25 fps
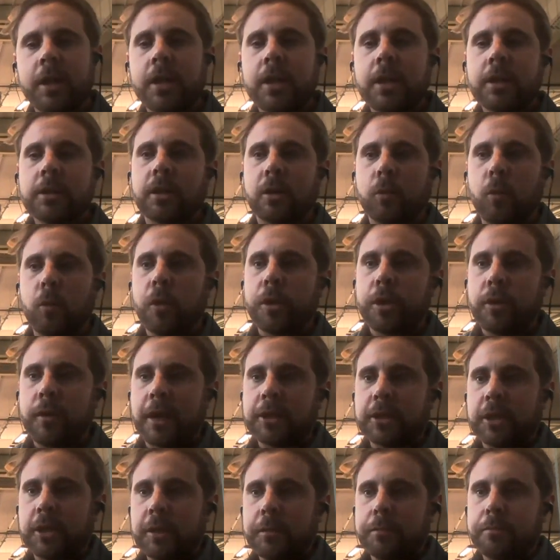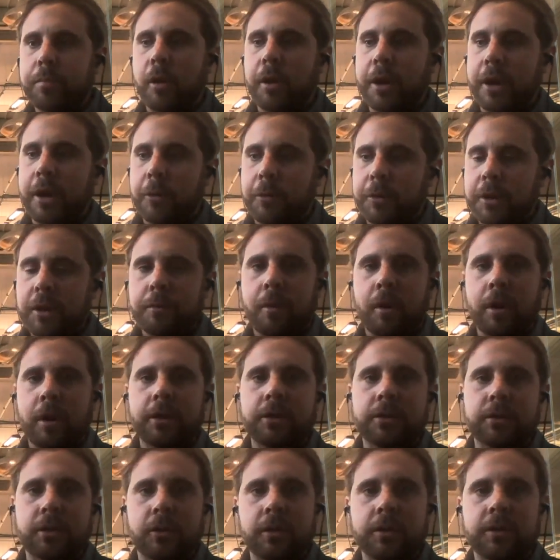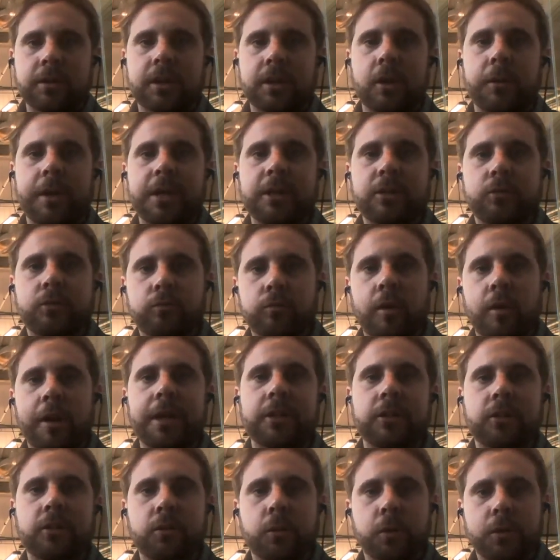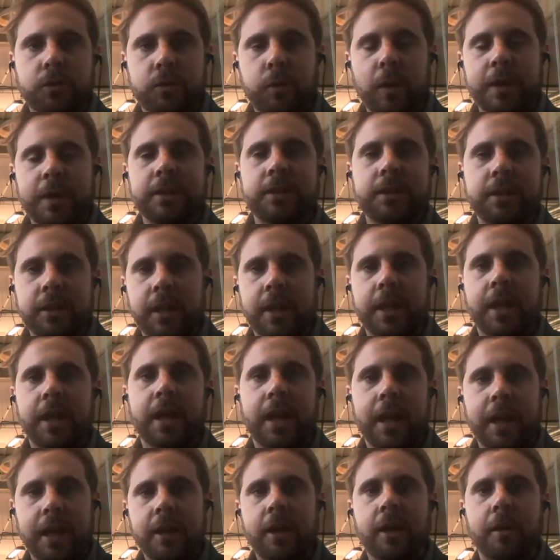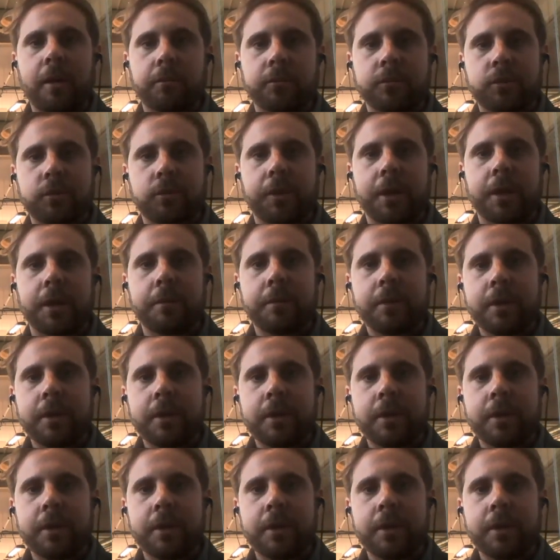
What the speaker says: So what you're actually buying when you buy a solar cell is rights to a 20-year income stream,